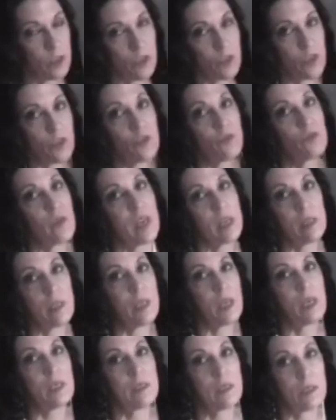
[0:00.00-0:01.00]
just
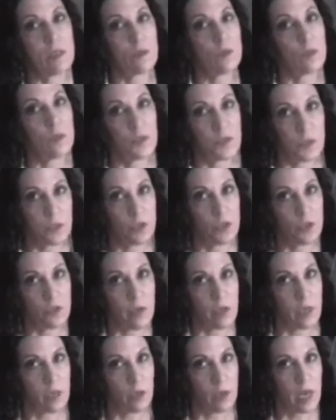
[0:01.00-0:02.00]
directly onto the
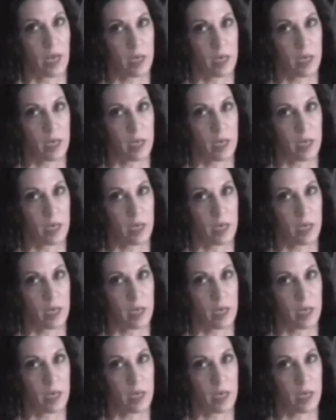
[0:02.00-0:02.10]
refrigerator.